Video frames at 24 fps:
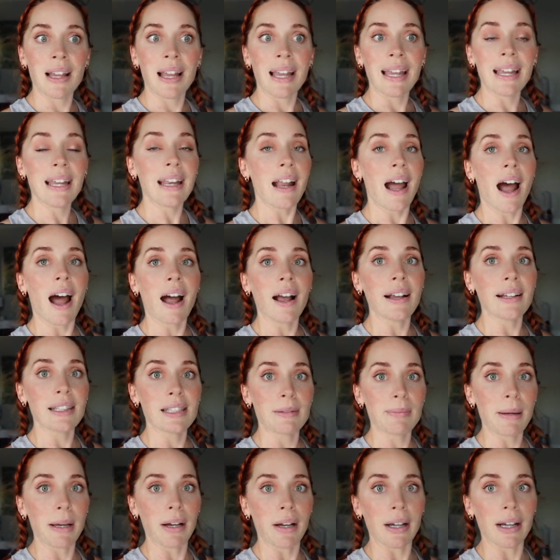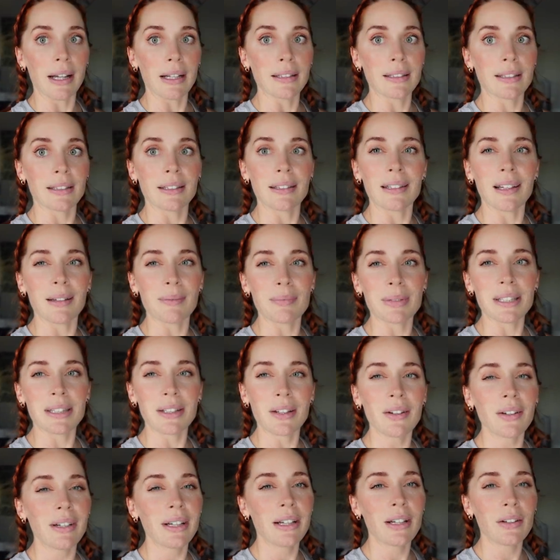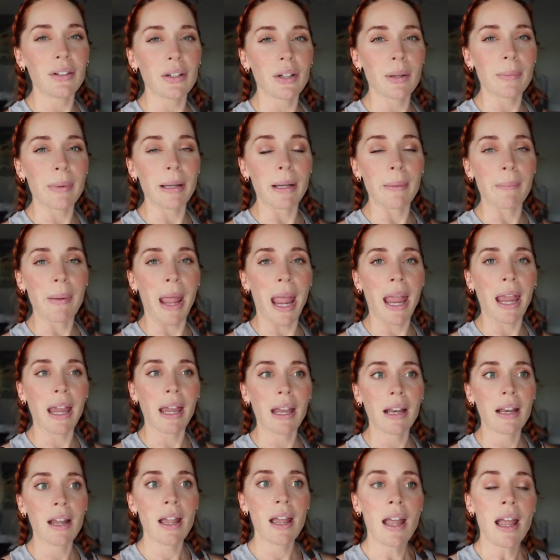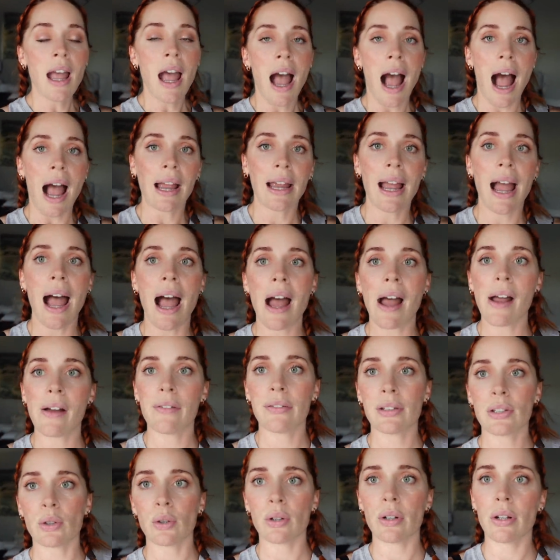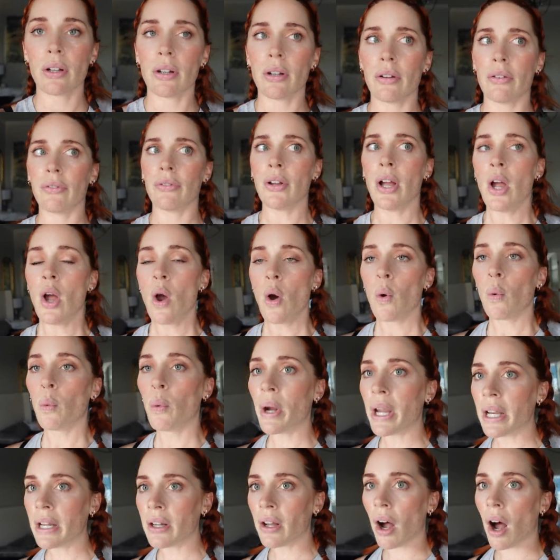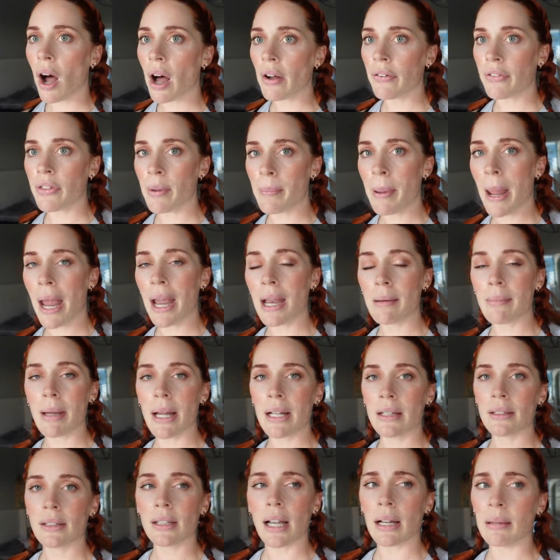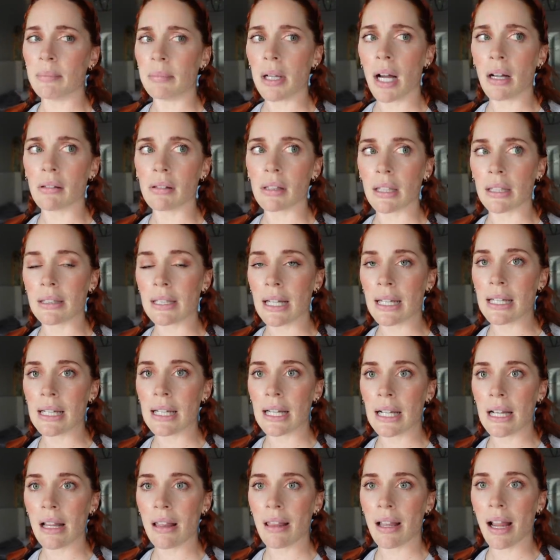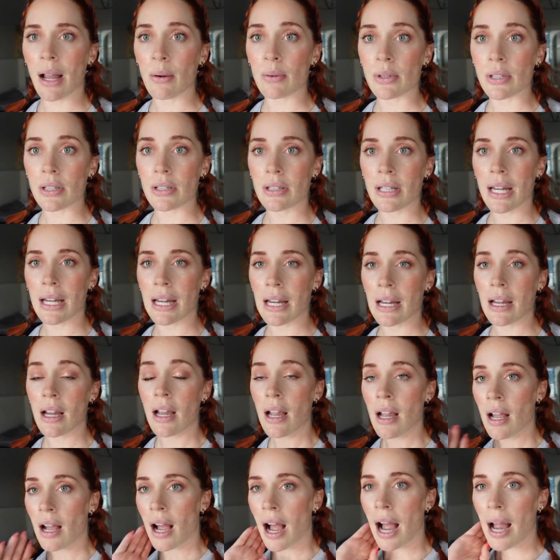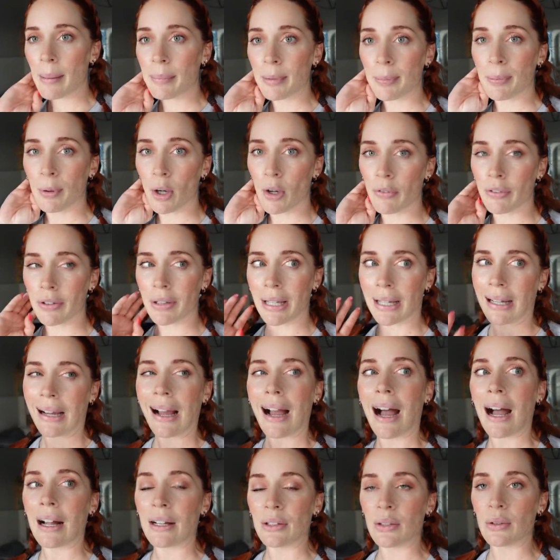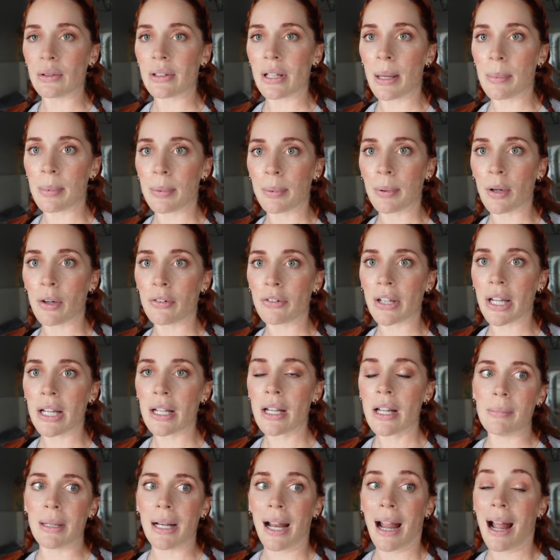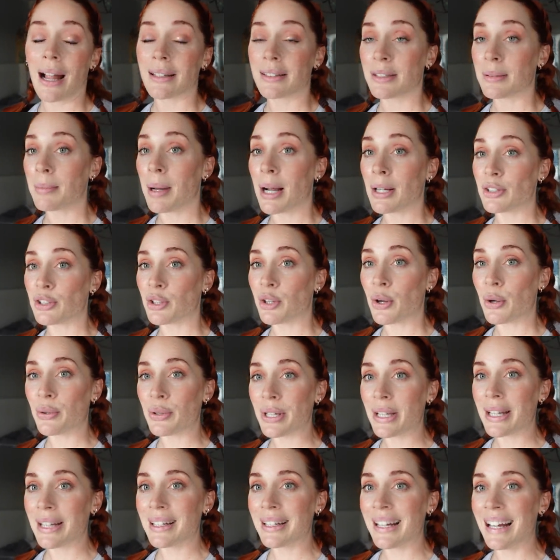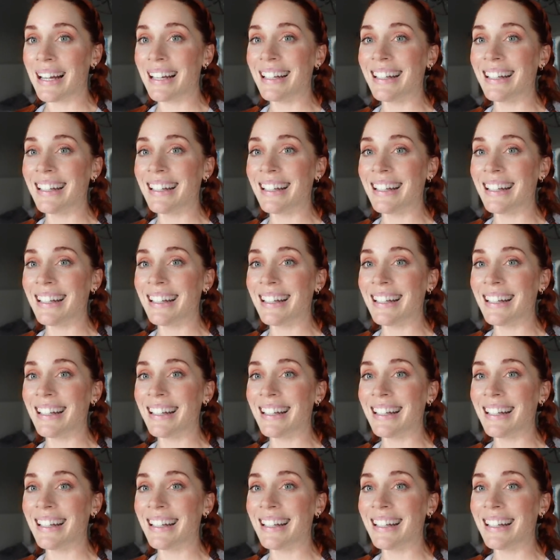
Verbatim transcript: in high spirits. I'm still in a little bit of pain. I have sort of weaned off the pain meds. I'm not really taking anything. I was just taking ibuprofen, like a high dose ibuprofen, and I had some hydrocodone